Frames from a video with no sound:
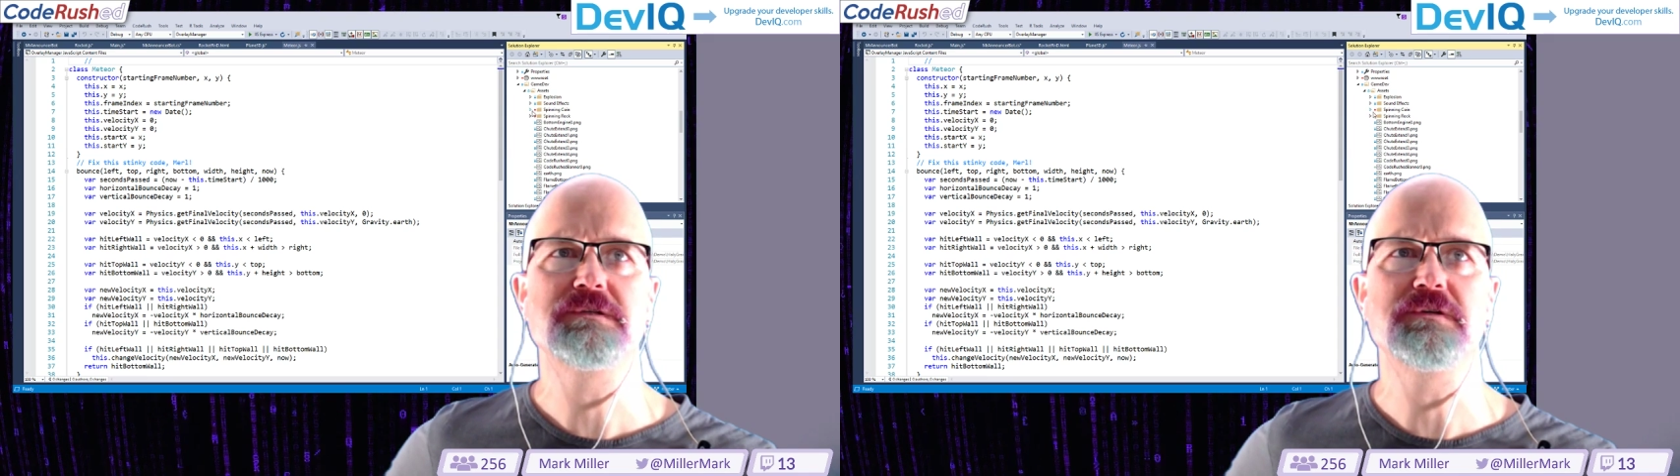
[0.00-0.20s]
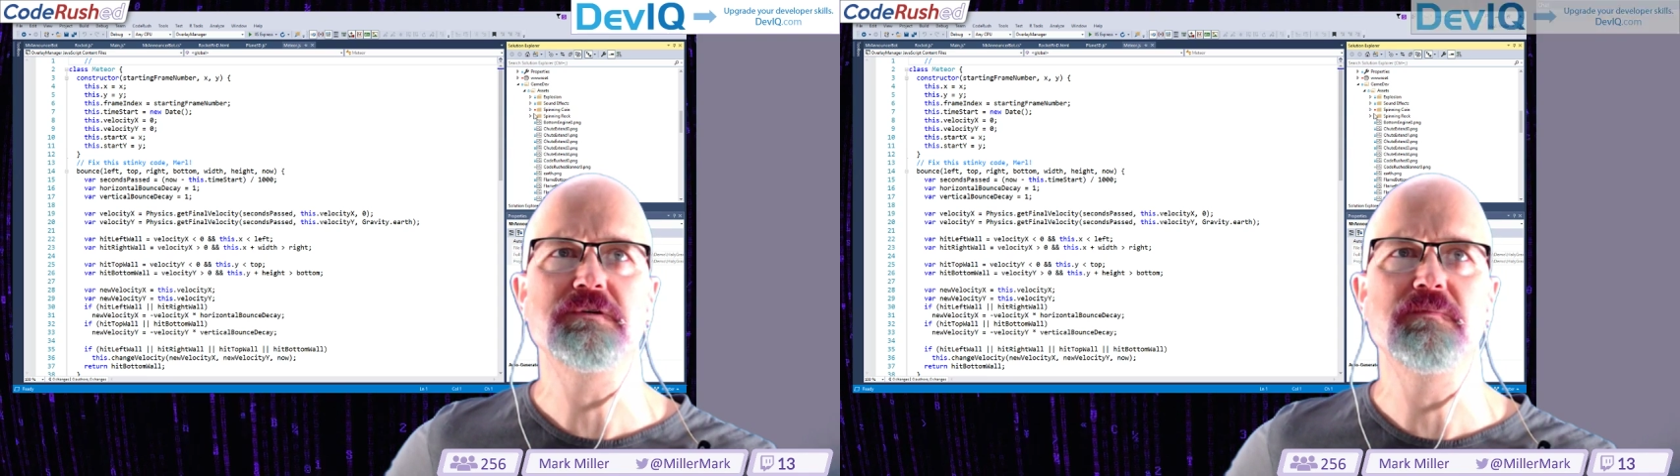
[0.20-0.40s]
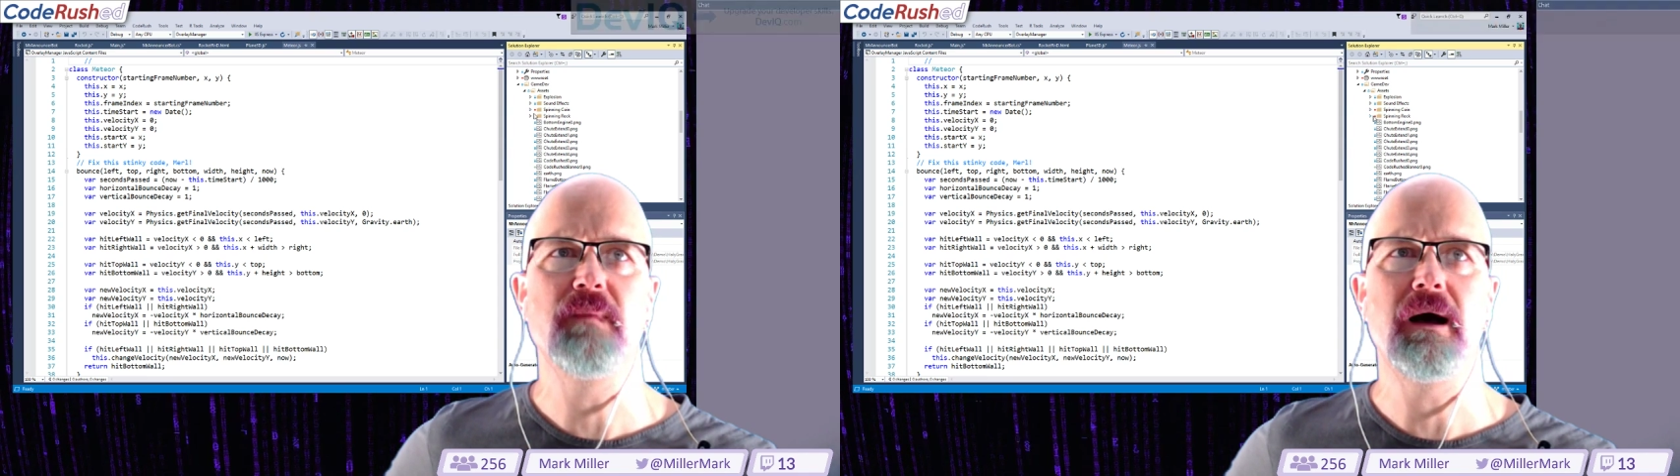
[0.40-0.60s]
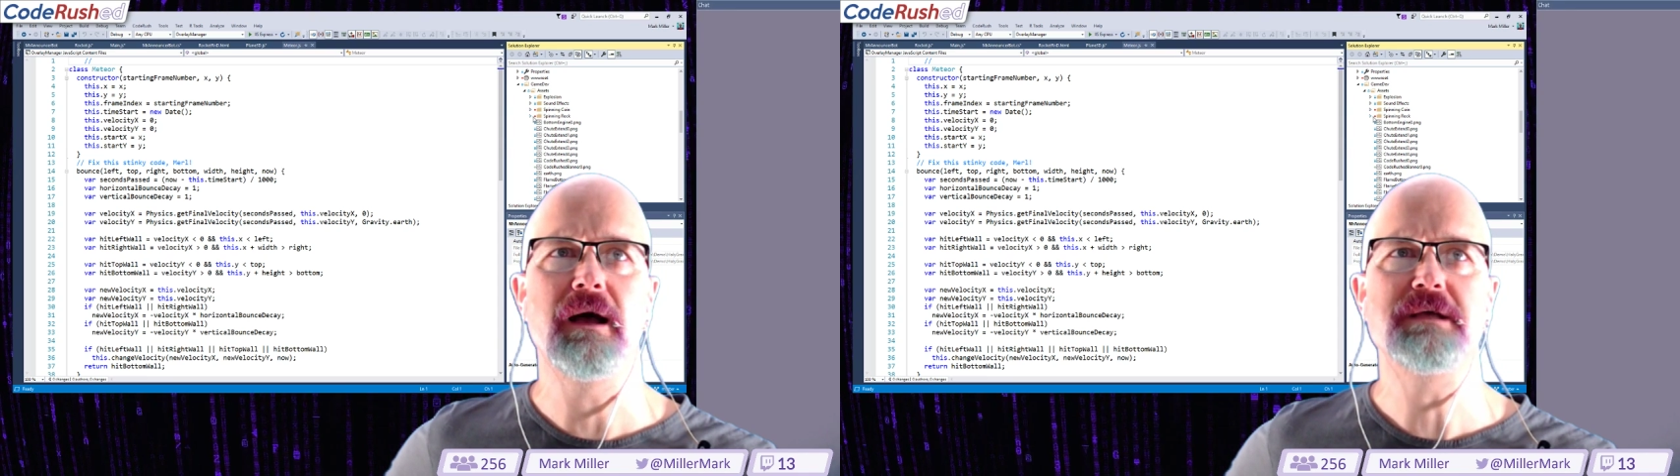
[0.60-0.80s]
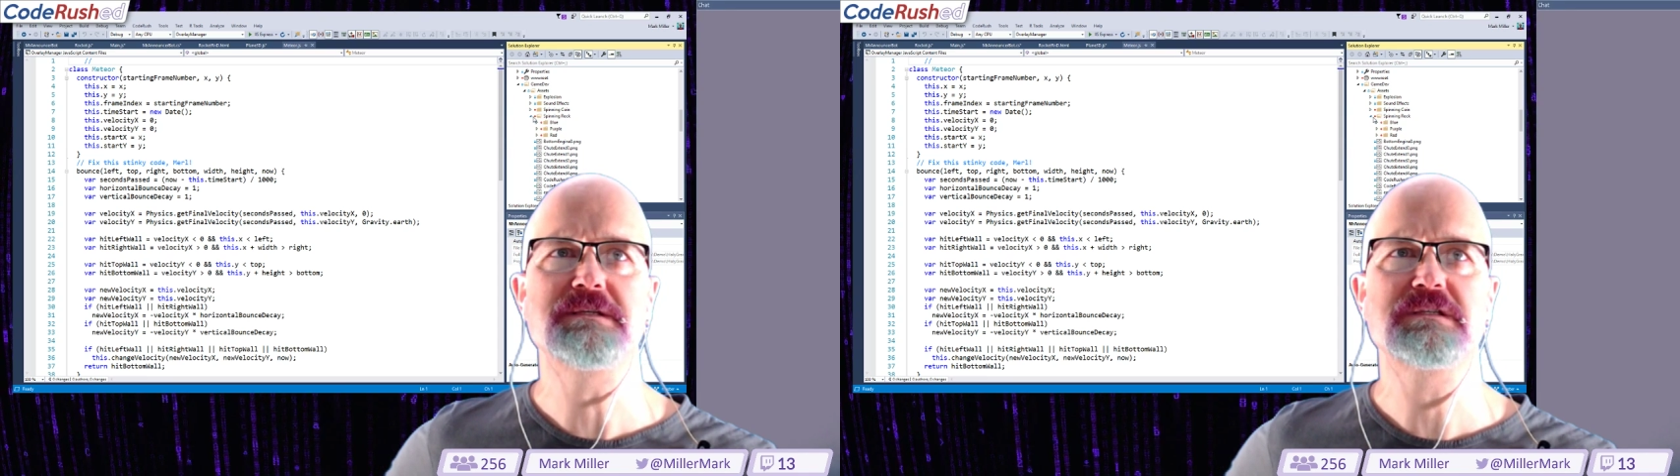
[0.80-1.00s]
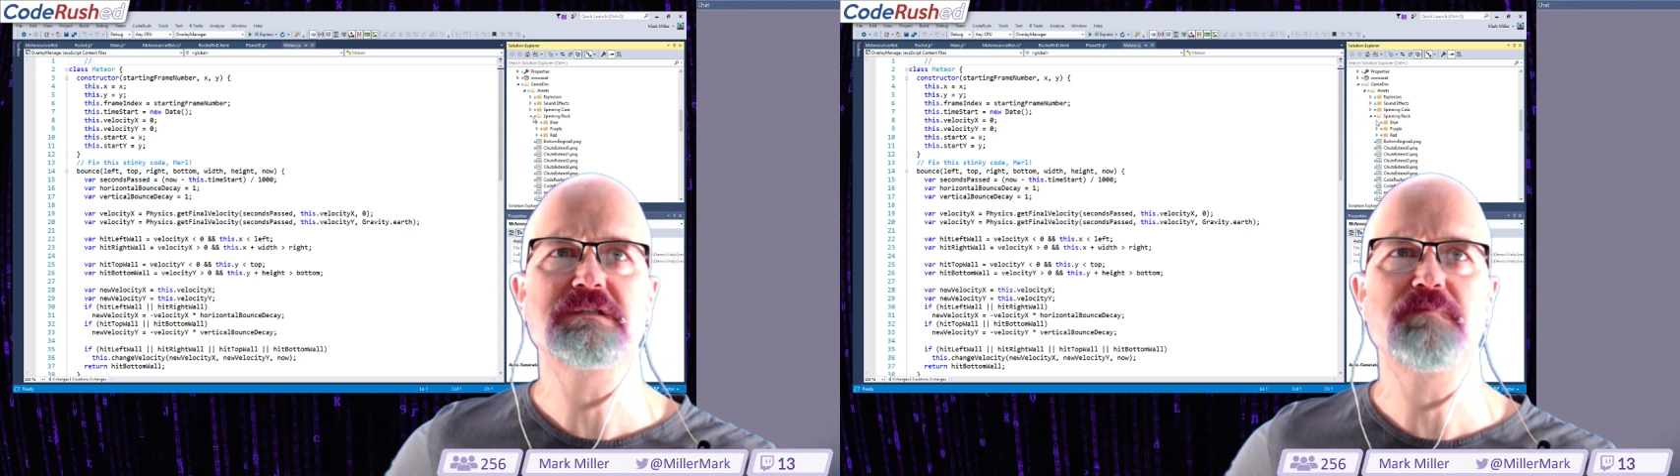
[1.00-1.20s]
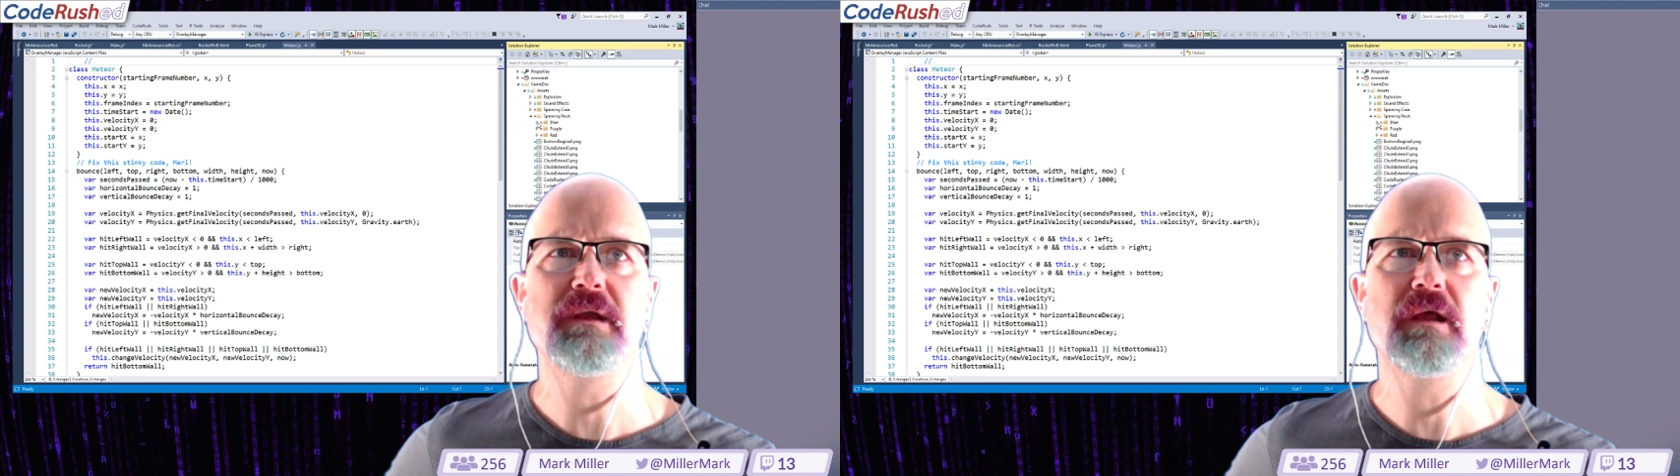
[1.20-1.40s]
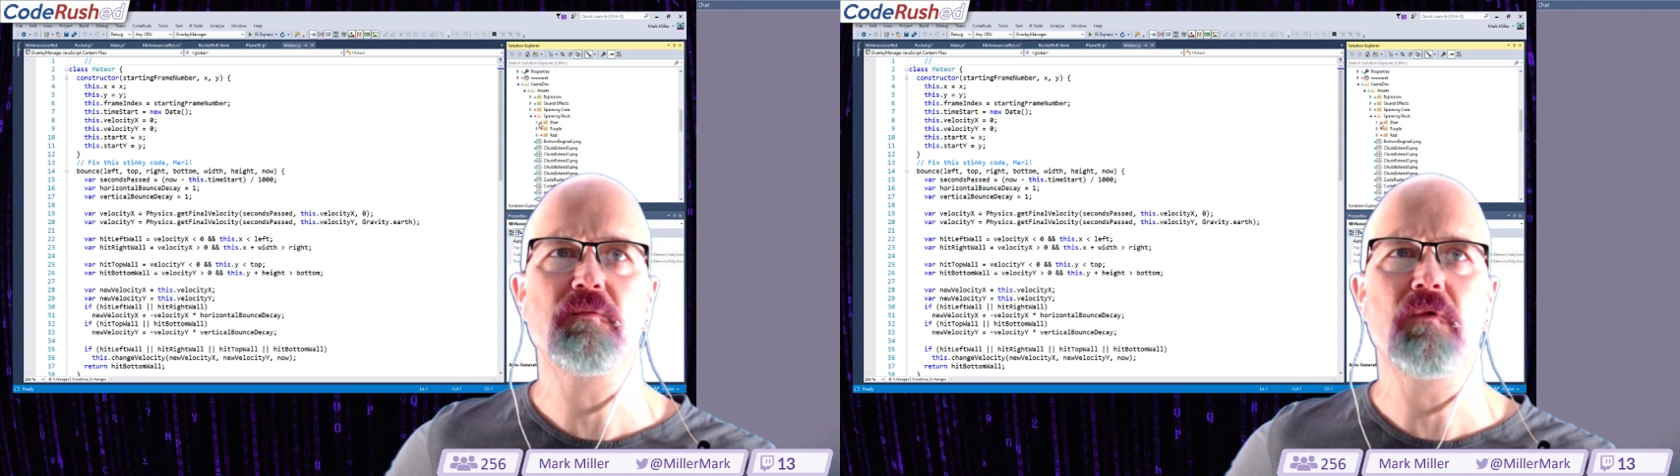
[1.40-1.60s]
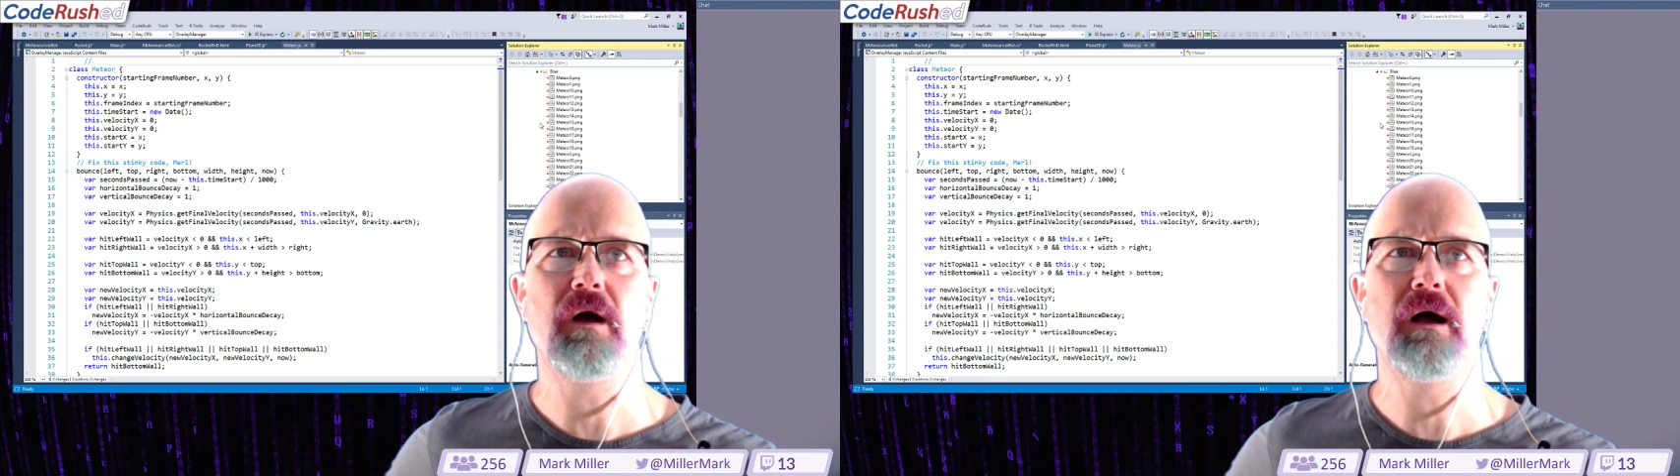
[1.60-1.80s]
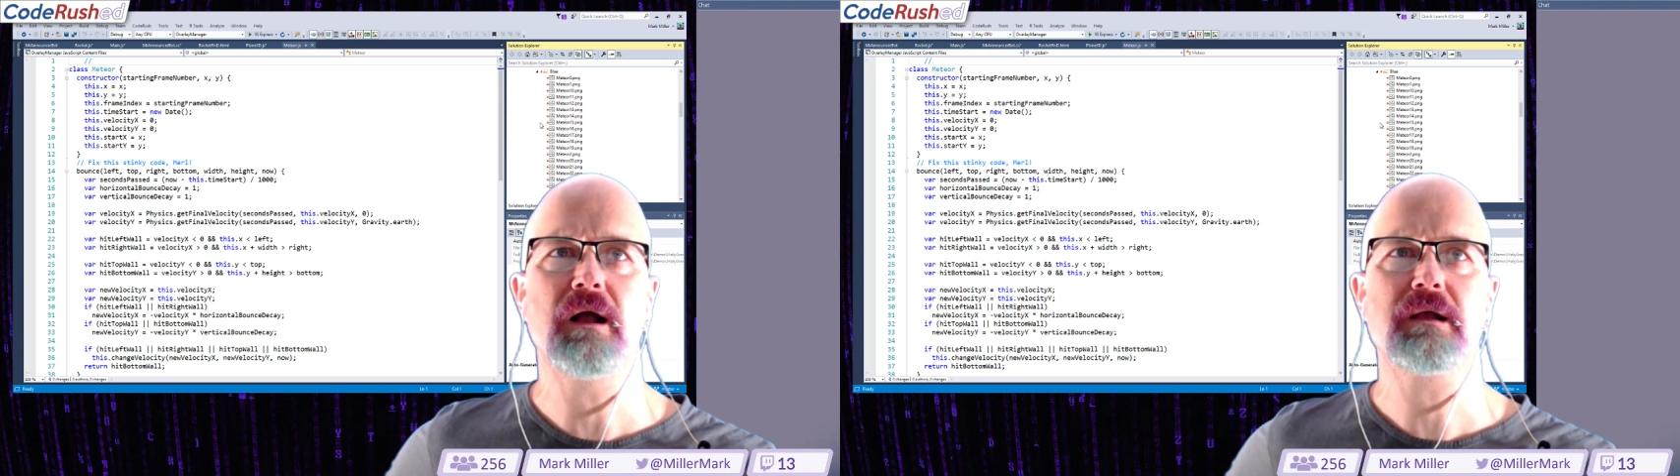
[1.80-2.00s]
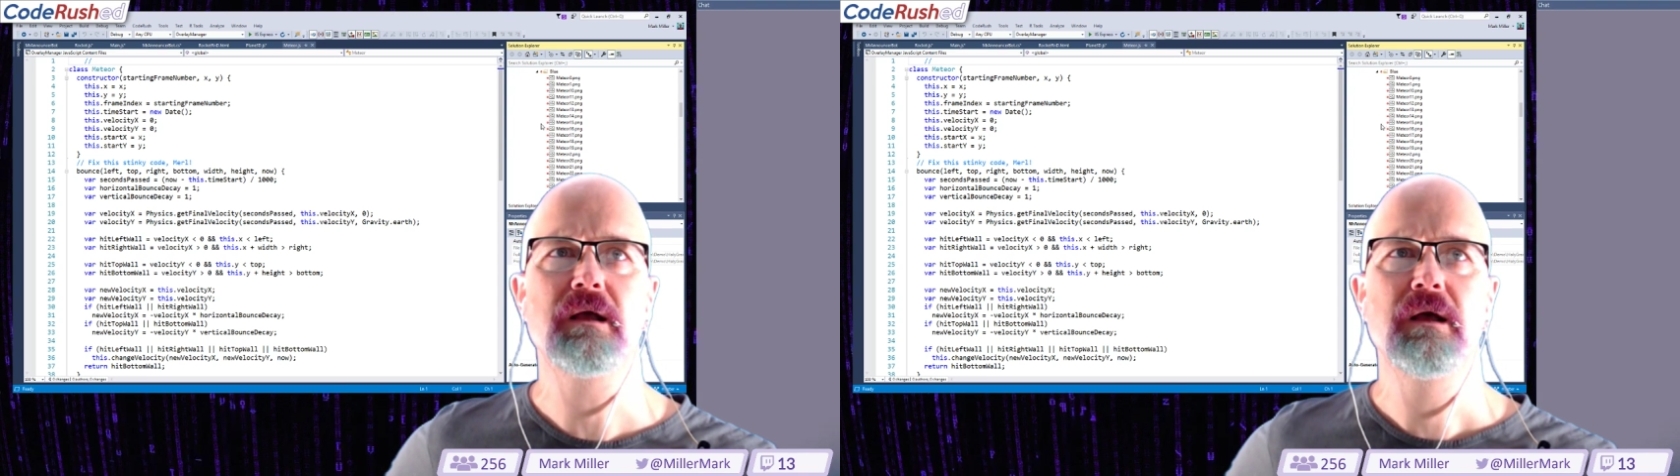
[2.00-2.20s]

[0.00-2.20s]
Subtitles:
to my spinning rock,